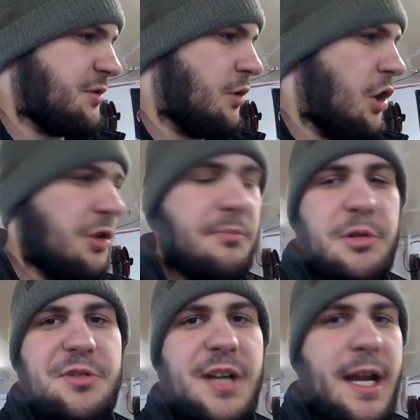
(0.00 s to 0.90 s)
throw all the
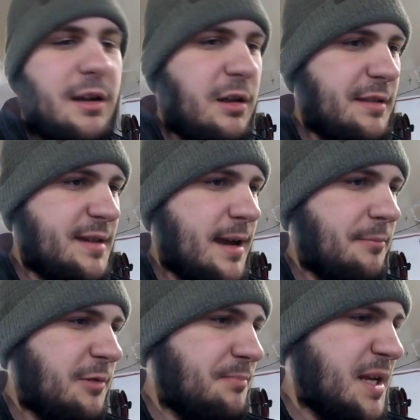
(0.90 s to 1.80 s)
boost at it all the
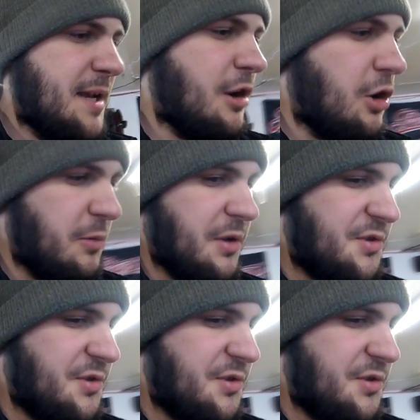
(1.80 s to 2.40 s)
time. With being all wheel